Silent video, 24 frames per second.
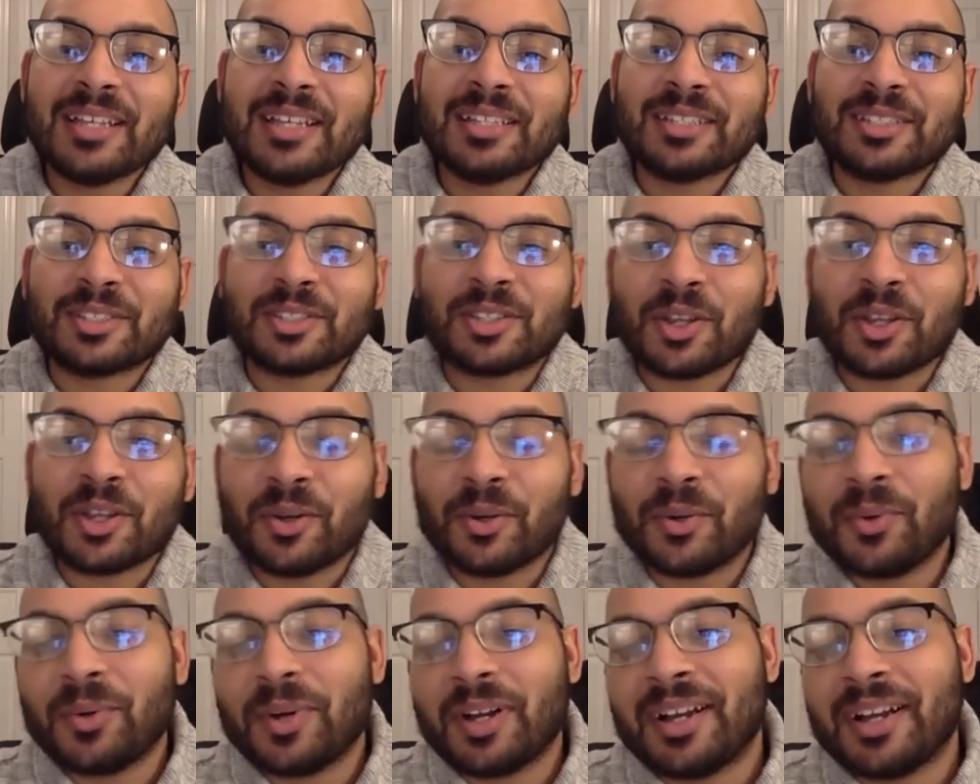
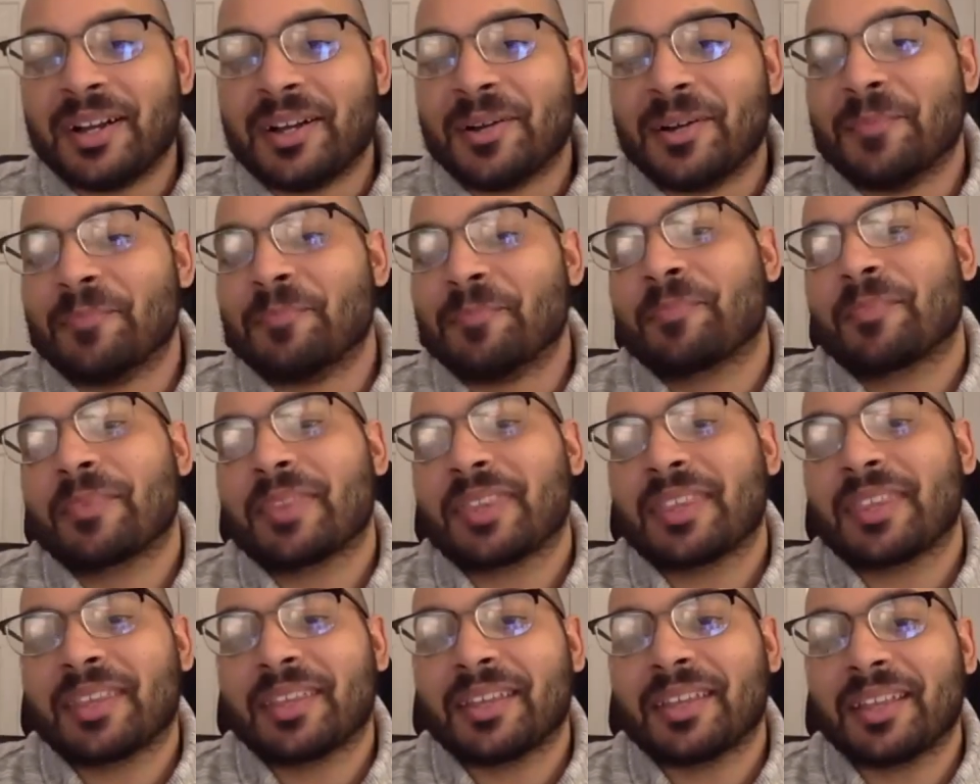So
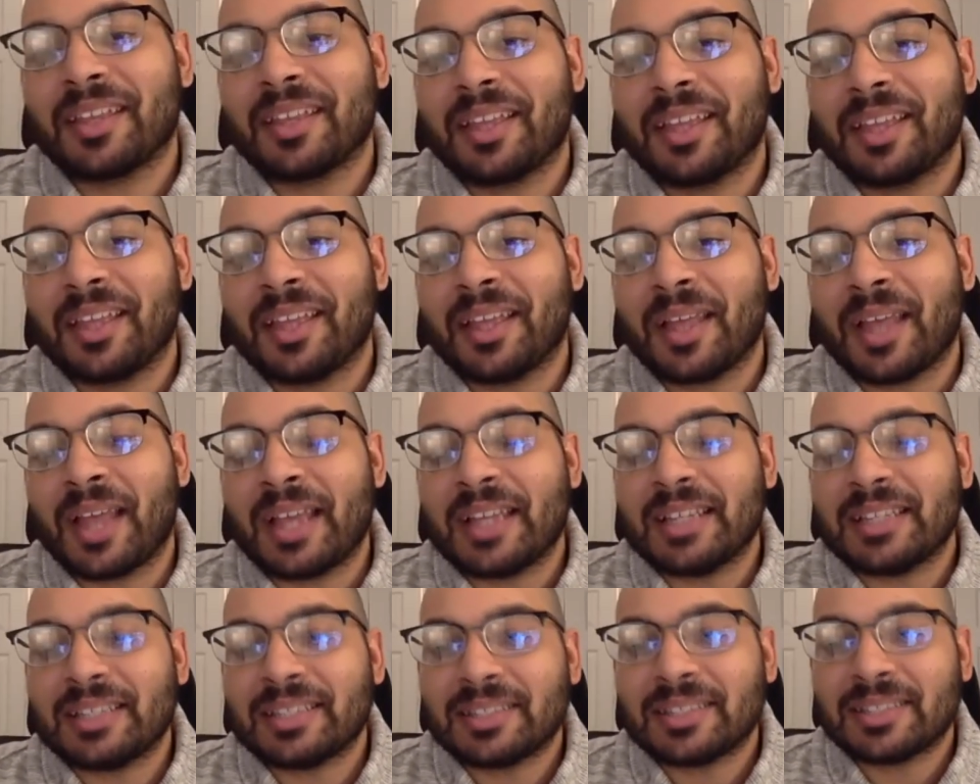
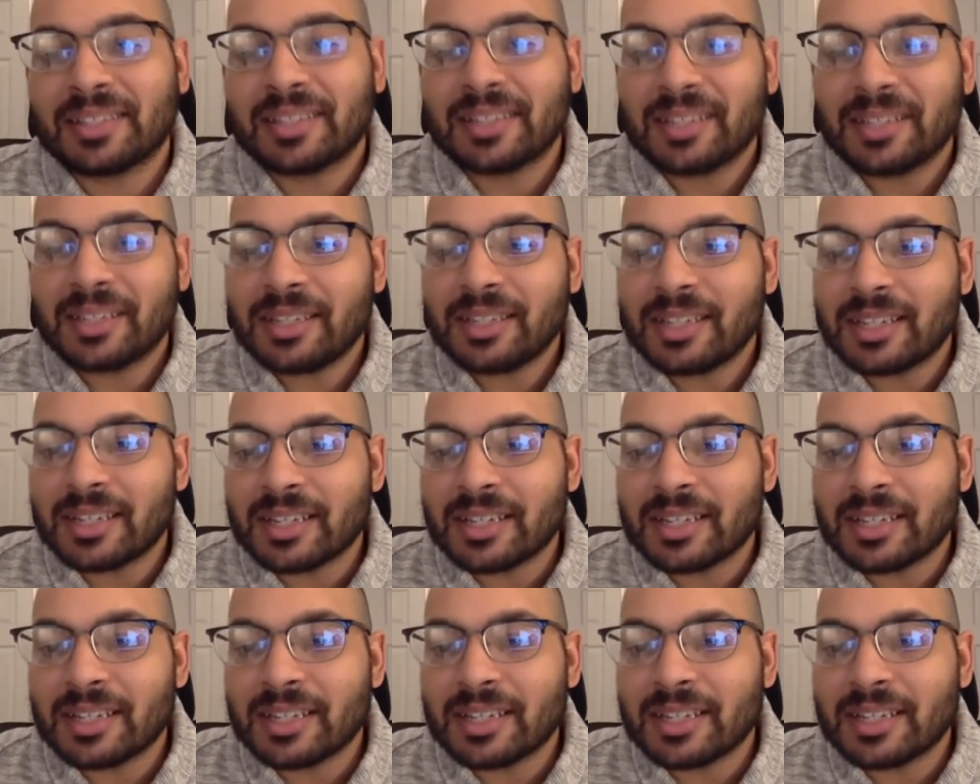I see